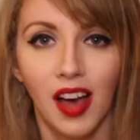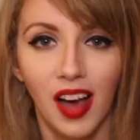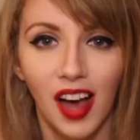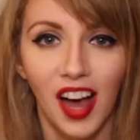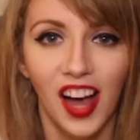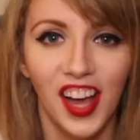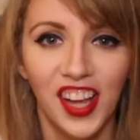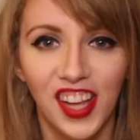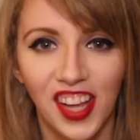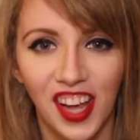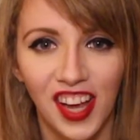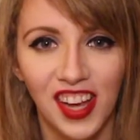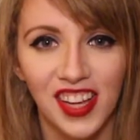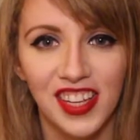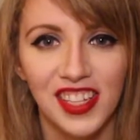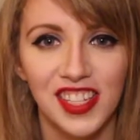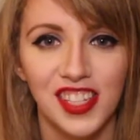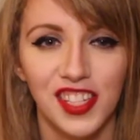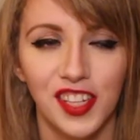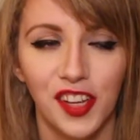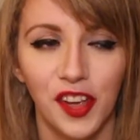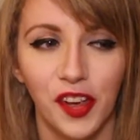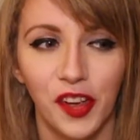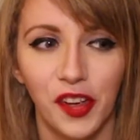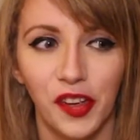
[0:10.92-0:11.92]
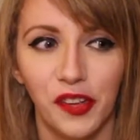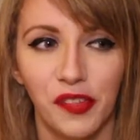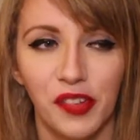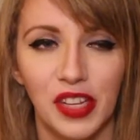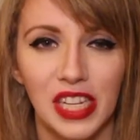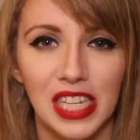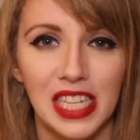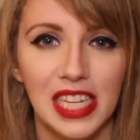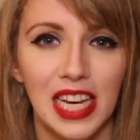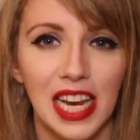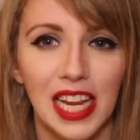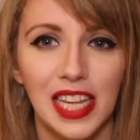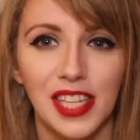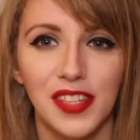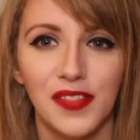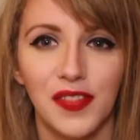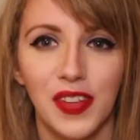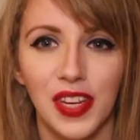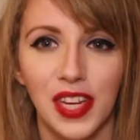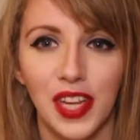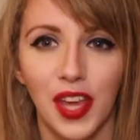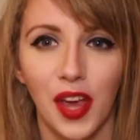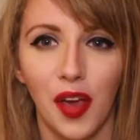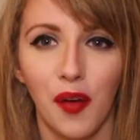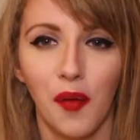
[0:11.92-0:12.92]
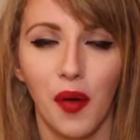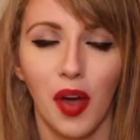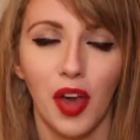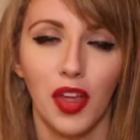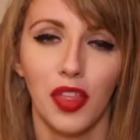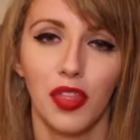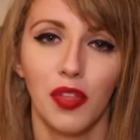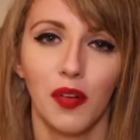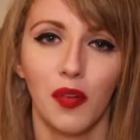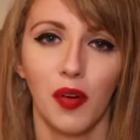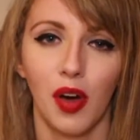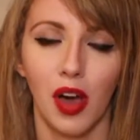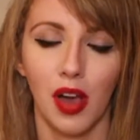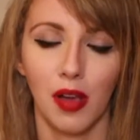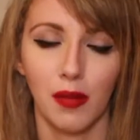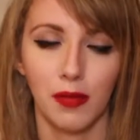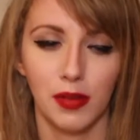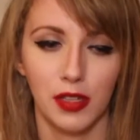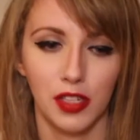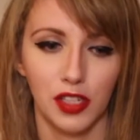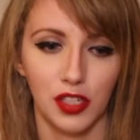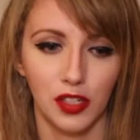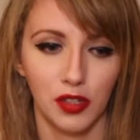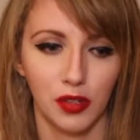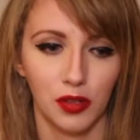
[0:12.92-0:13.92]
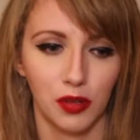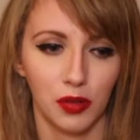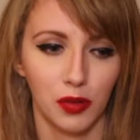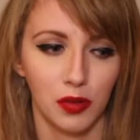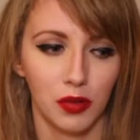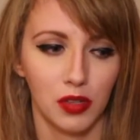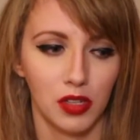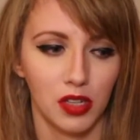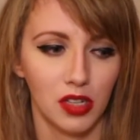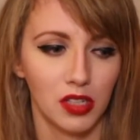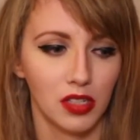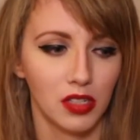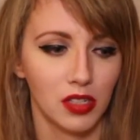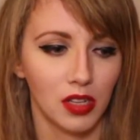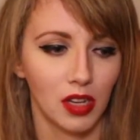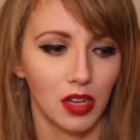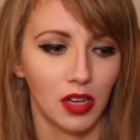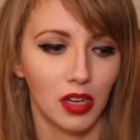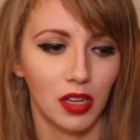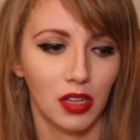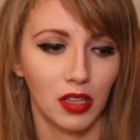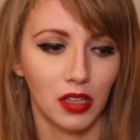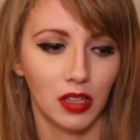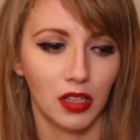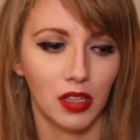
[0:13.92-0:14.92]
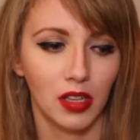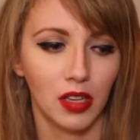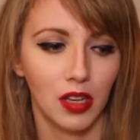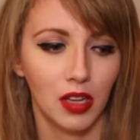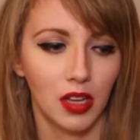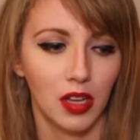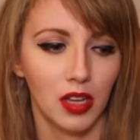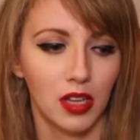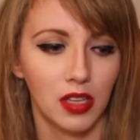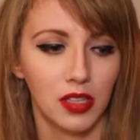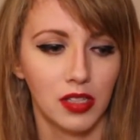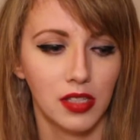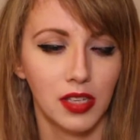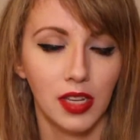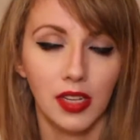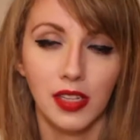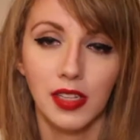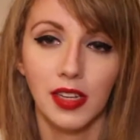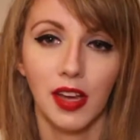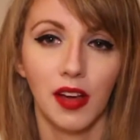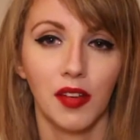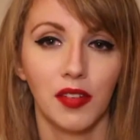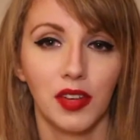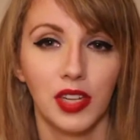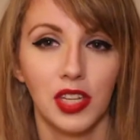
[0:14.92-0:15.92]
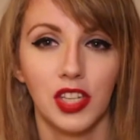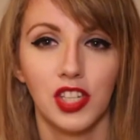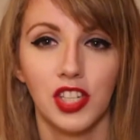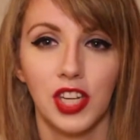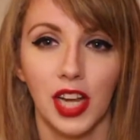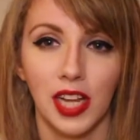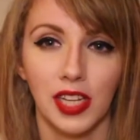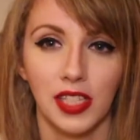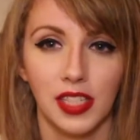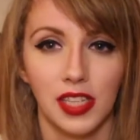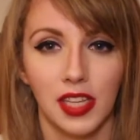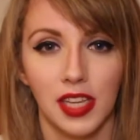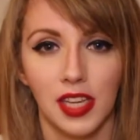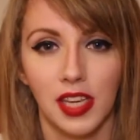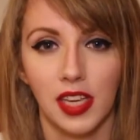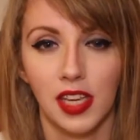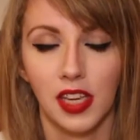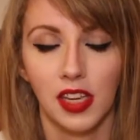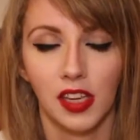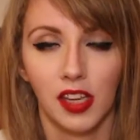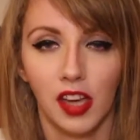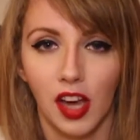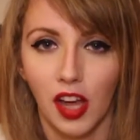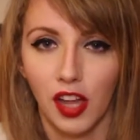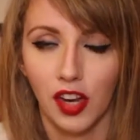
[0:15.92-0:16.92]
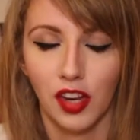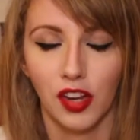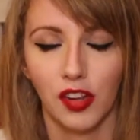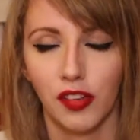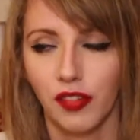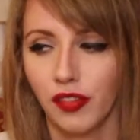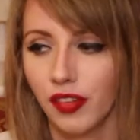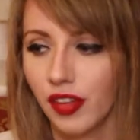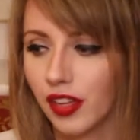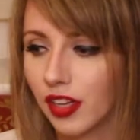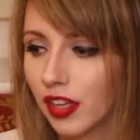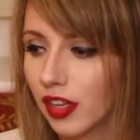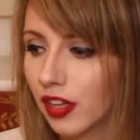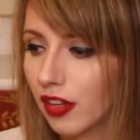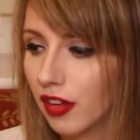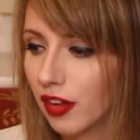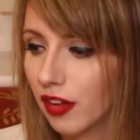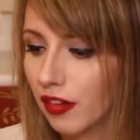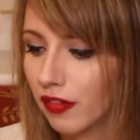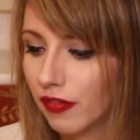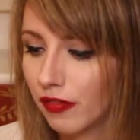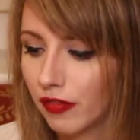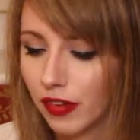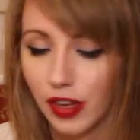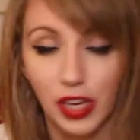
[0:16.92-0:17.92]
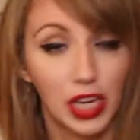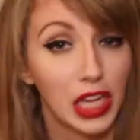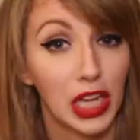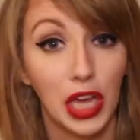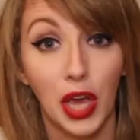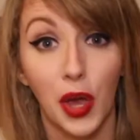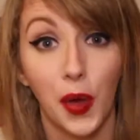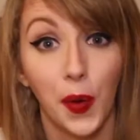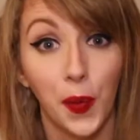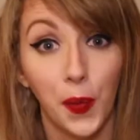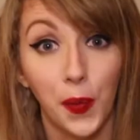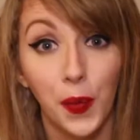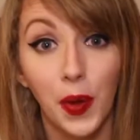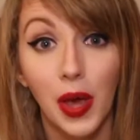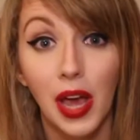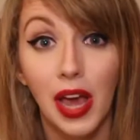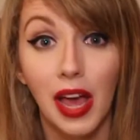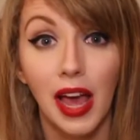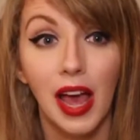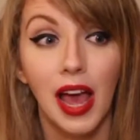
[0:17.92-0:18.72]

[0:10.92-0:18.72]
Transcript: guys, so for today's video I thought I would do just a little sit-downy chatty kind of video.